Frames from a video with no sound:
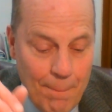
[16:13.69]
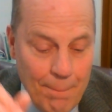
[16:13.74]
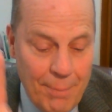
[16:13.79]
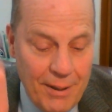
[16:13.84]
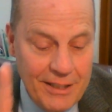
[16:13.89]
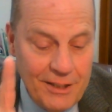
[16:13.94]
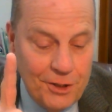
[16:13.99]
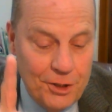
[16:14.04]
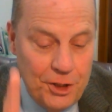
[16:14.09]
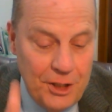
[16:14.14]

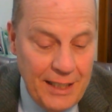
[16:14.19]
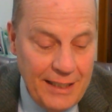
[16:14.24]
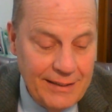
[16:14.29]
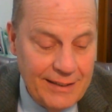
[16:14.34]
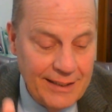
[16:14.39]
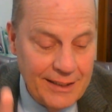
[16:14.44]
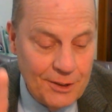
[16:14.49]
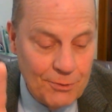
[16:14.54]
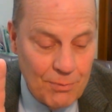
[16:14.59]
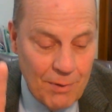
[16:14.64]
But
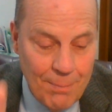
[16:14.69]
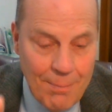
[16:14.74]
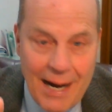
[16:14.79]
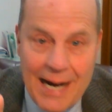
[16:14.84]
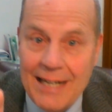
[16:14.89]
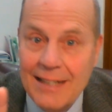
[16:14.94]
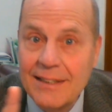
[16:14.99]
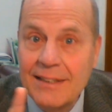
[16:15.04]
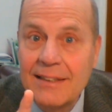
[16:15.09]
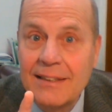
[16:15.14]
Jesus
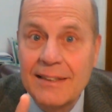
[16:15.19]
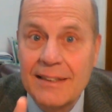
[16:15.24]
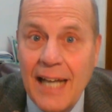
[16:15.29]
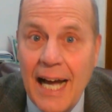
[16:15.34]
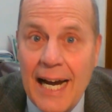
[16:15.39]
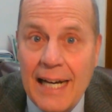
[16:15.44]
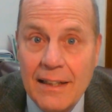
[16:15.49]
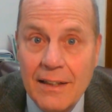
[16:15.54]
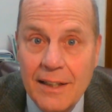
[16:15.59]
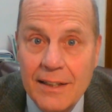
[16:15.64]
remained
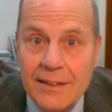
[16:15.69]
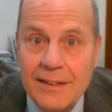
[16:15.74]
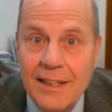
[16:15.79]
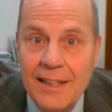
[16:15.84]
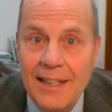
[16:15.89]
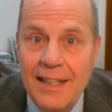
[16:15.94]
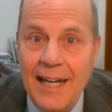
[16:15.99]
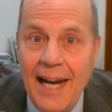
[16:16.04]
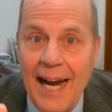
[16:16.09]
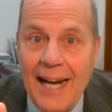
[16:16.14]
silent
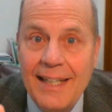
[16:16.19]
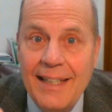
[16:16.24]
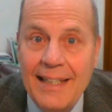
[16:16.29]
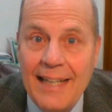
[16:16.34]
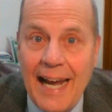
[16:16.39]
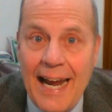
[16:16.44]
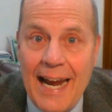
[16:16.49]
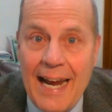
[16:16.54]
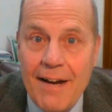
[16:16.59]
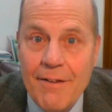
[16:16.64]
and
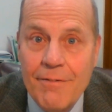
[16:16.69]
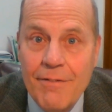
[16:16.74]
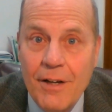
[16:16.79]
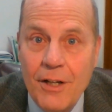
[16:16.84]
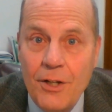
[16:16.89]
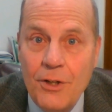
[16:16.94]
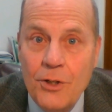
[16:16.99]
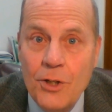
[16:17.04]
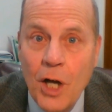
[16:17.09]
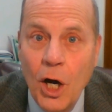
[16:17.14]
gave
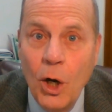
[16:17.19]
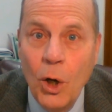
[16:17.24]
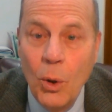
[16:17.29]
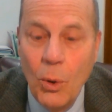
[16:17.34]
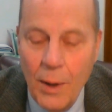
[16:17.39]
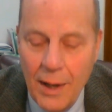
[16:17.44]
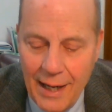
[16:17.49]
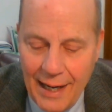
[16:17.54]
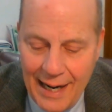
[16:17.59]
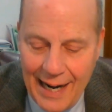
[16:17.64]

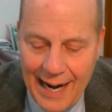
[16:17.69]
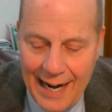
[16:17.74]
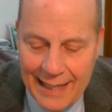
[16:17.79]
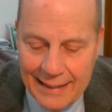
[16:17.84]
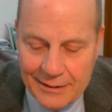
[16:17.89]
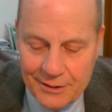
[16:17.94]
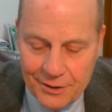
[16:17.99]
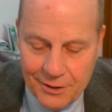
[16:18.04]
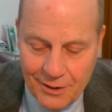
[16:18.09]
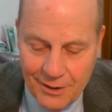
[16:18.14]
no
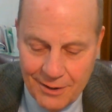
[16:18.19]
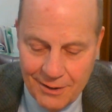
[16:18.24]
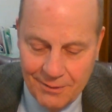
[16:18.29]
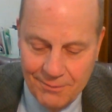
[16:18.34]
answer.